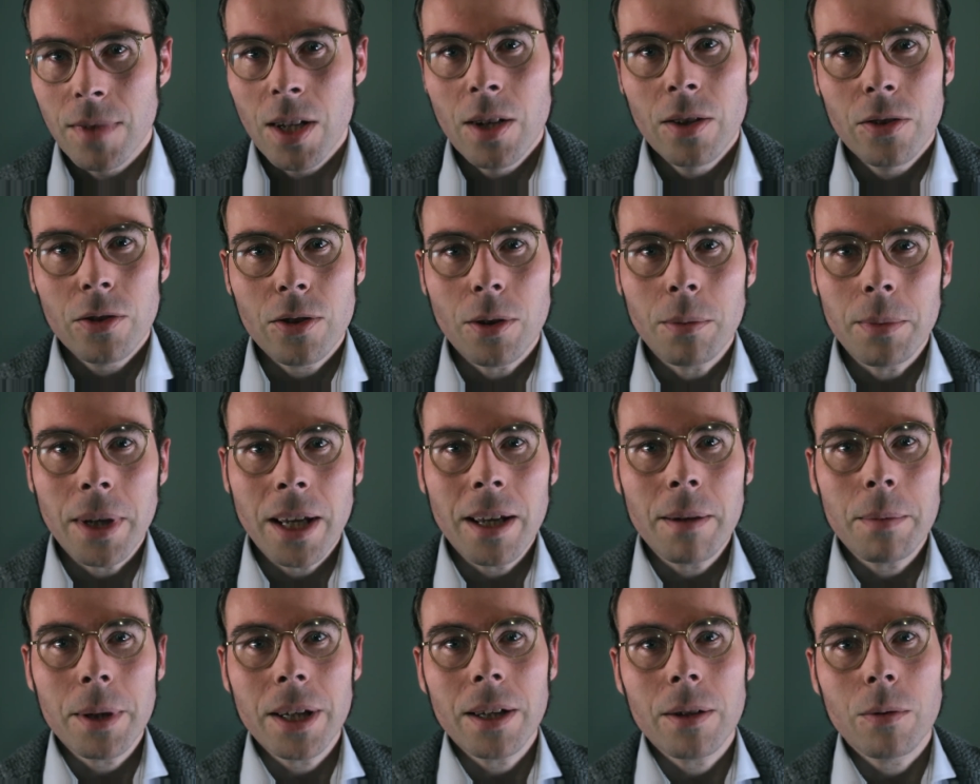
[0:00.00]
So
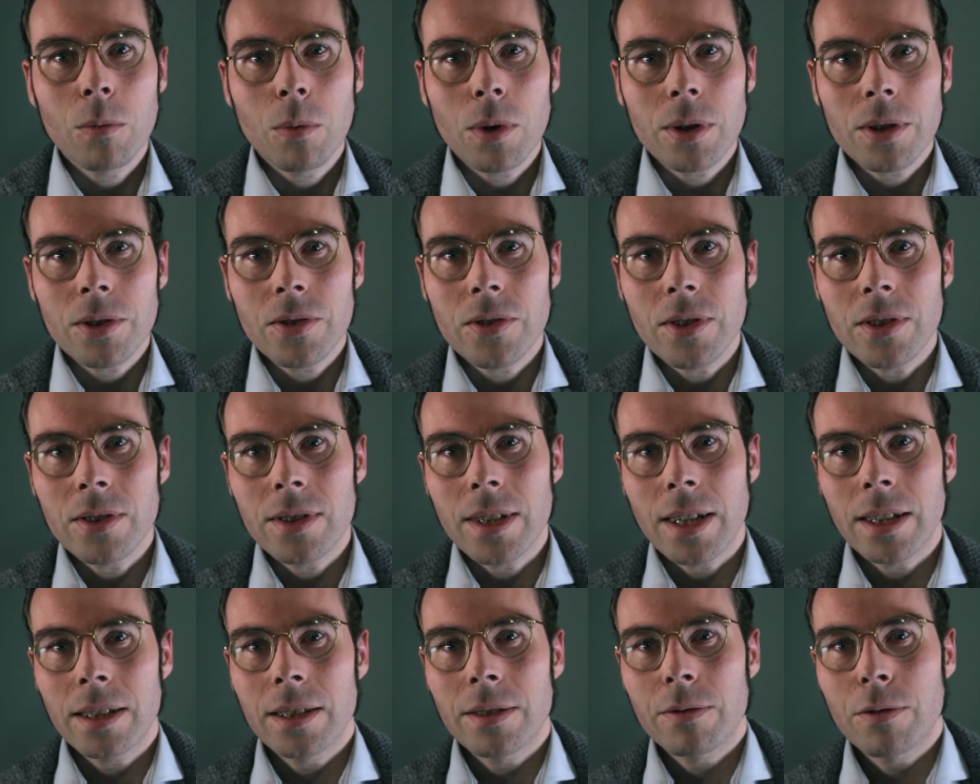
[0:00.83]
maybe what is
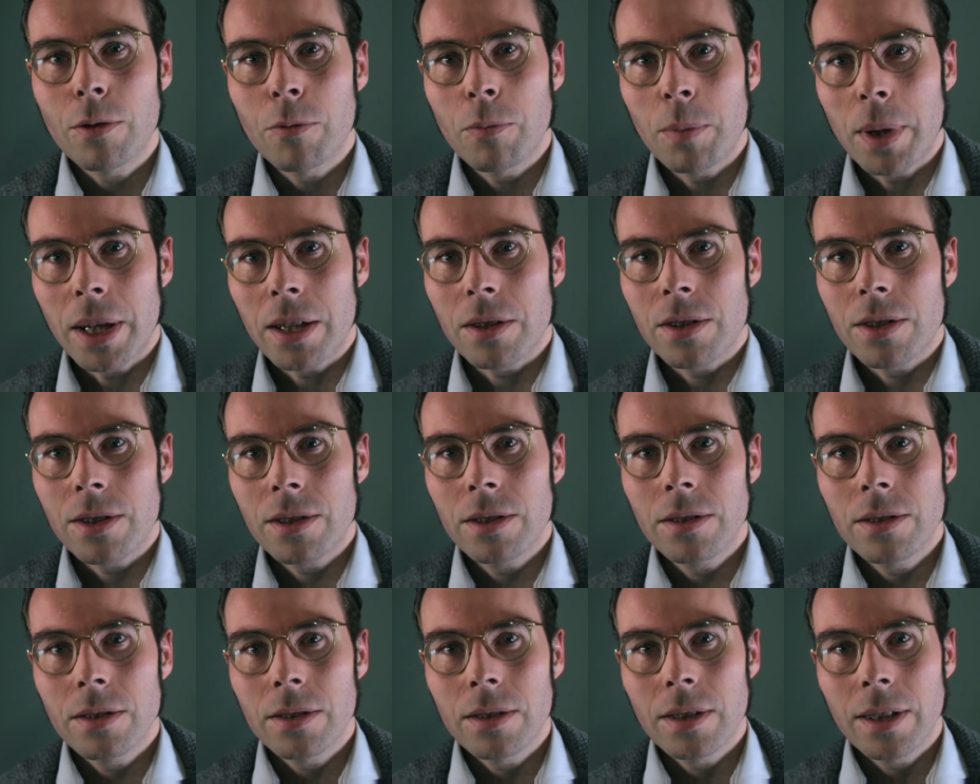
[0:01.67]
distinctive of
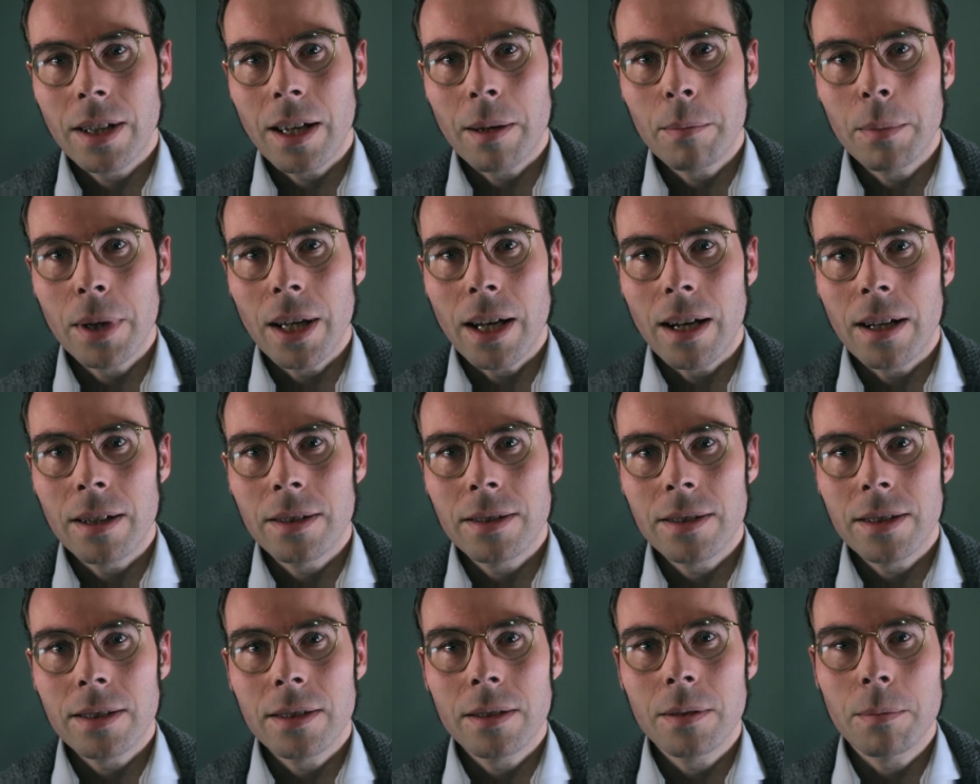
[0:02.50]
pictures can be
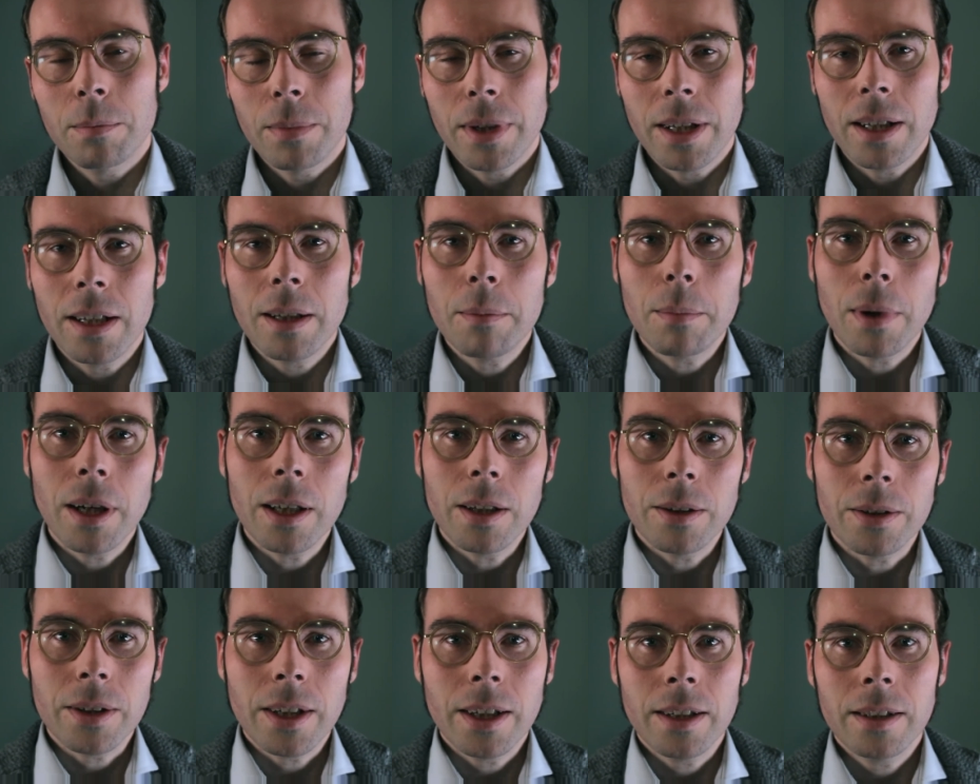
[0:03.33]
answered merely by
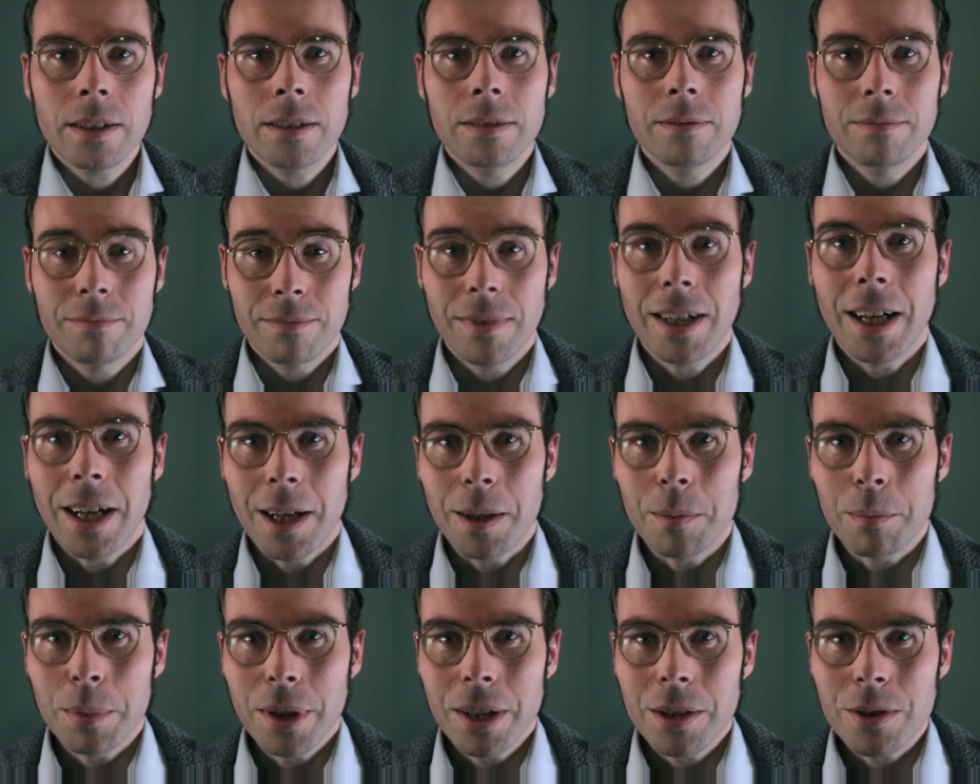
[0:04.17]
looking
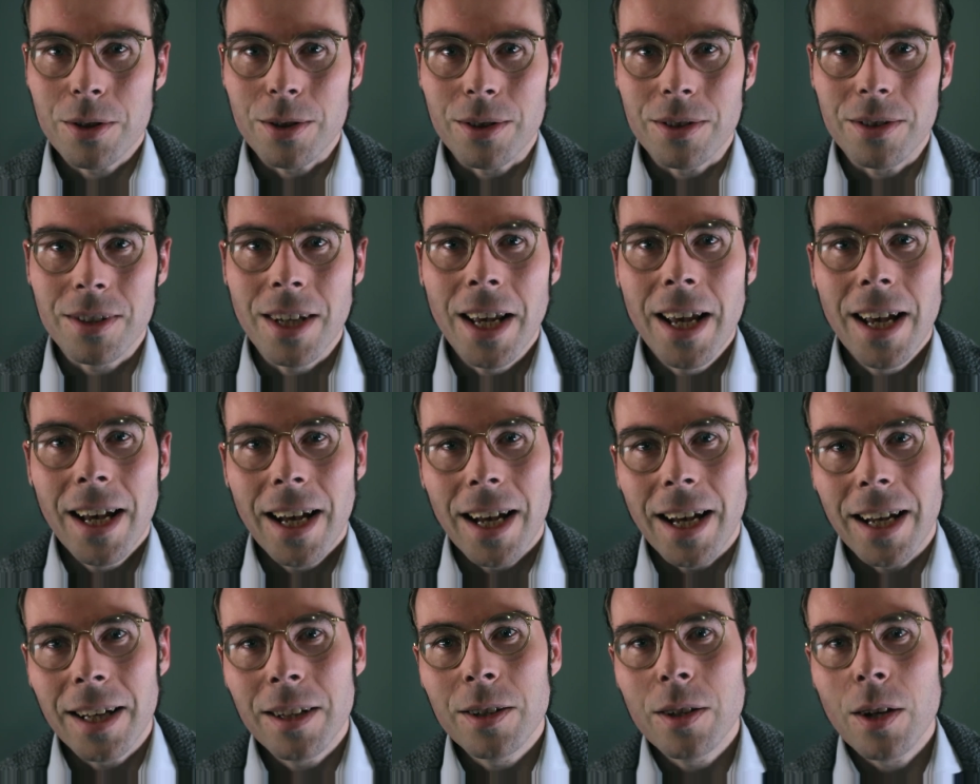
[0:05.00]
at pictures
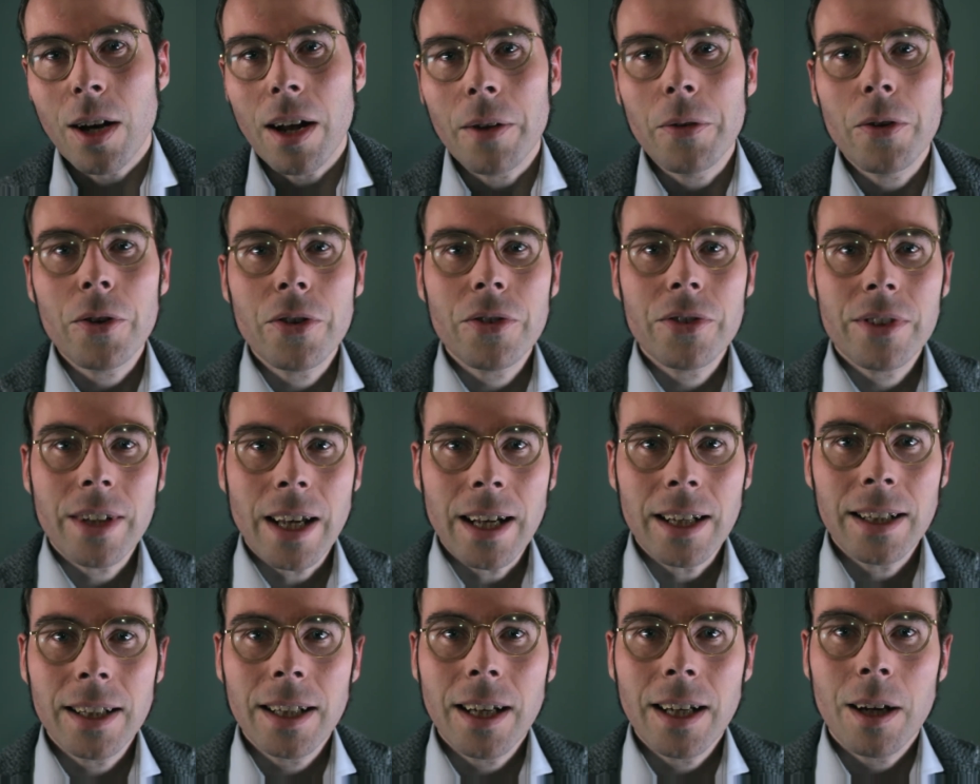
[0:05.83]
and
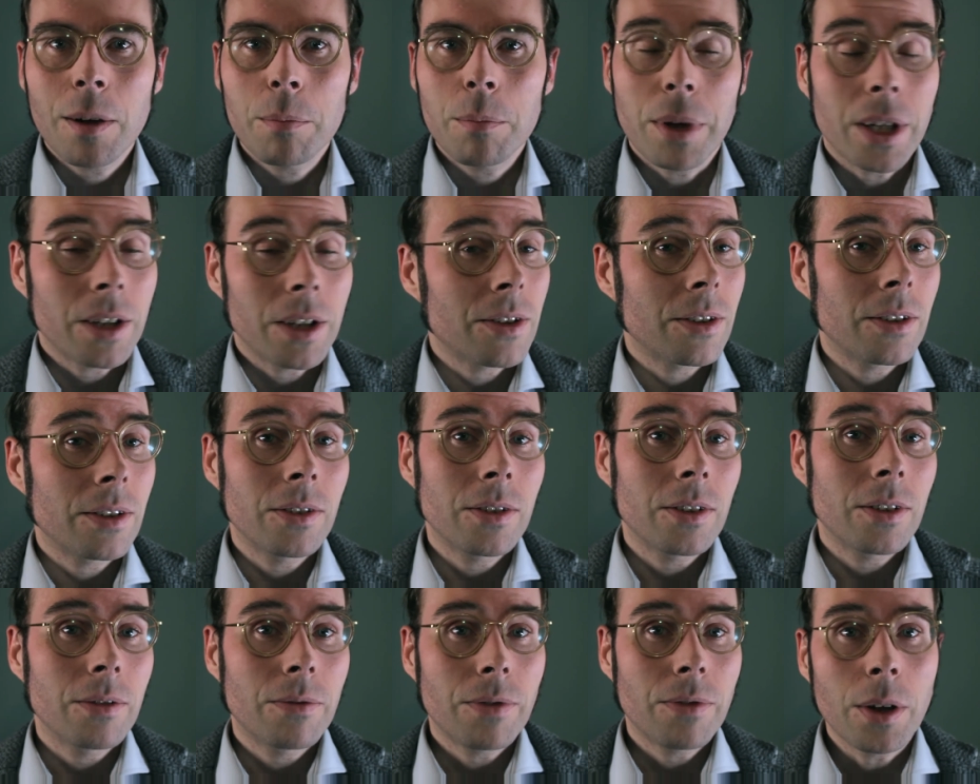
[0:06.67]
understanding how pictures
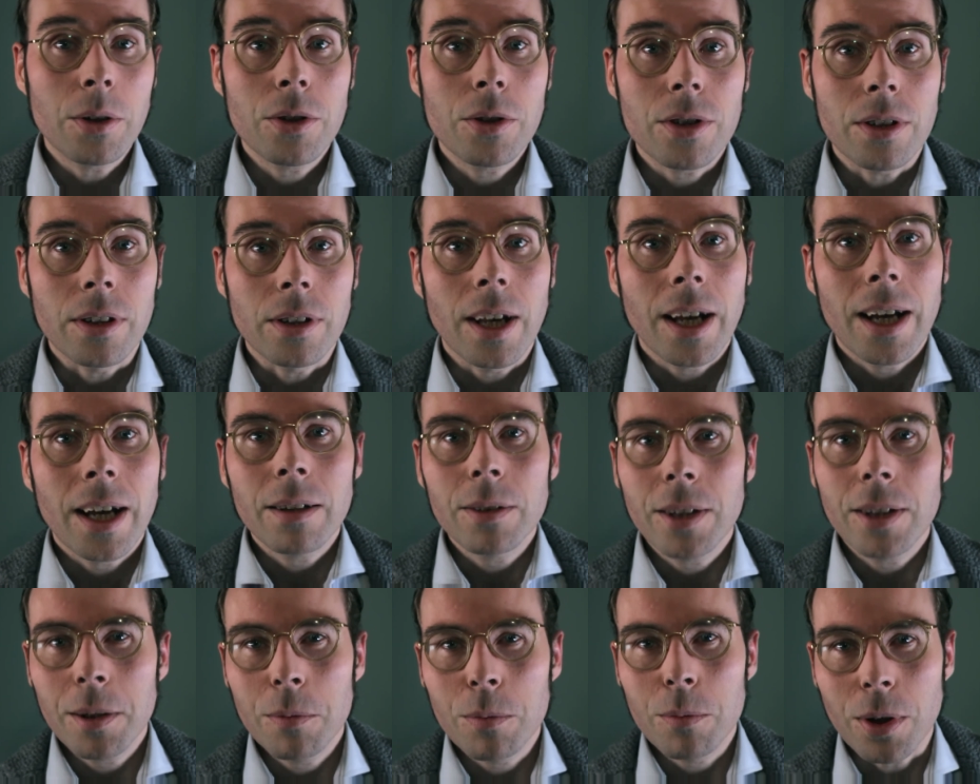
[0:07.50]
function, how
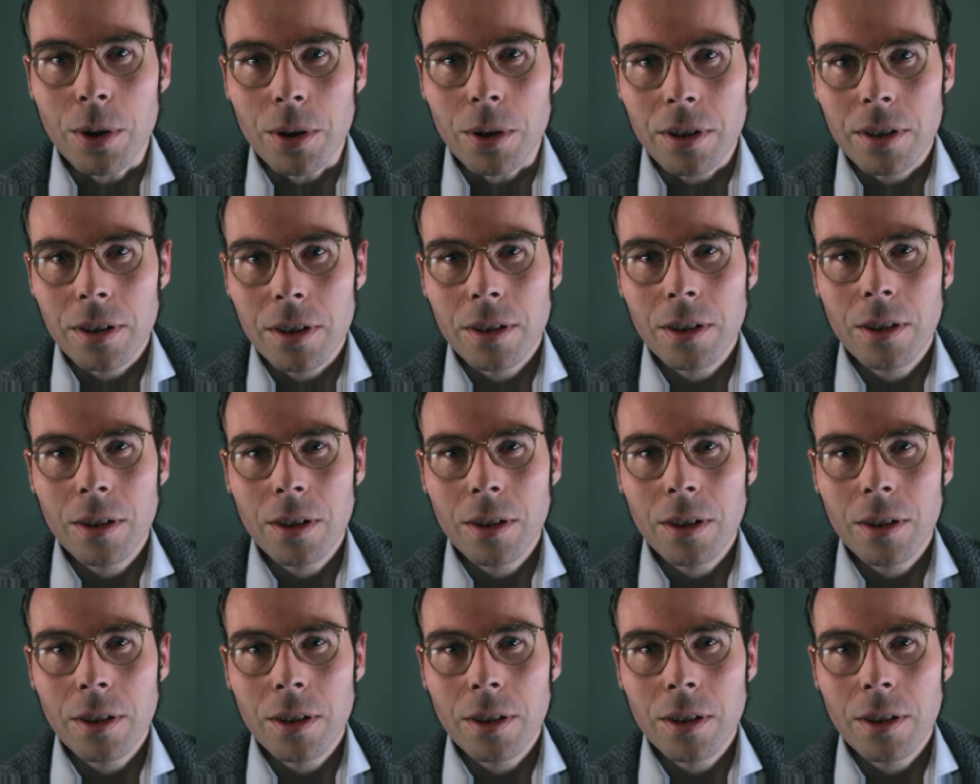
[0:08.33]
they work.